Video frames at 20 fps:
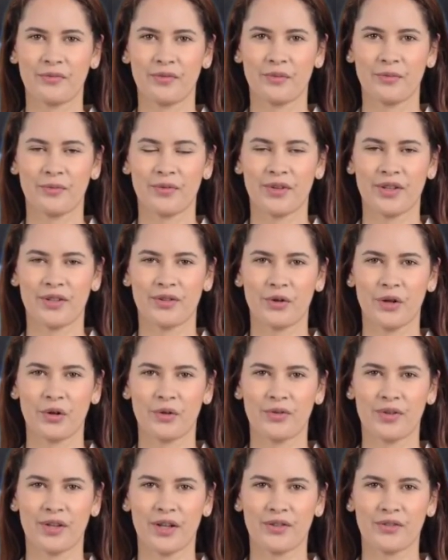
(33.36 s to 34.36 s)
formerly
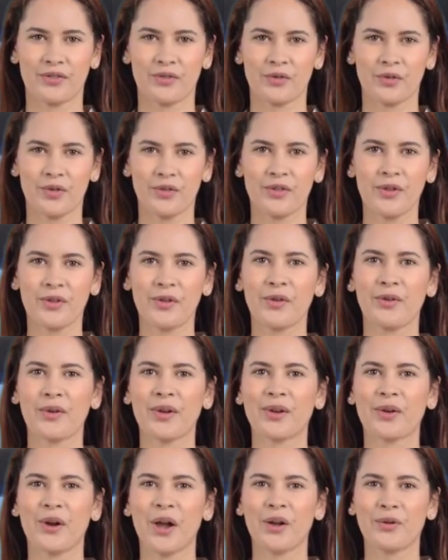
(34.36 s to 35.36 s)
known as Twitter,
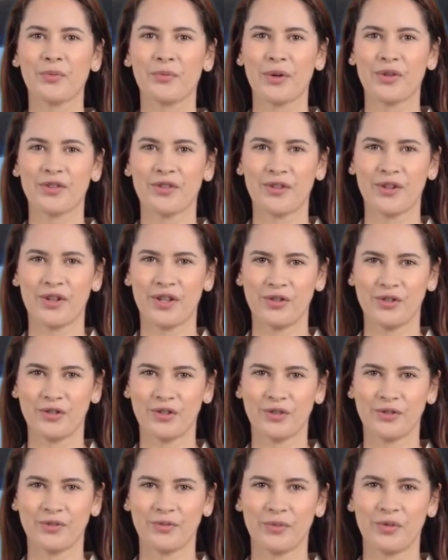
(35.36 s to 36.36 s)
Elon Musk
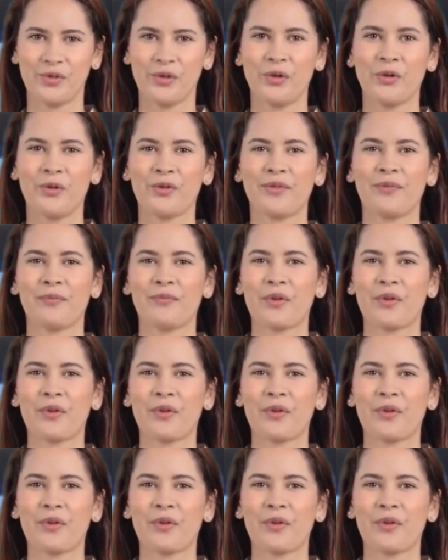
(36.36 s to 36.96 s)
concurred with Hull's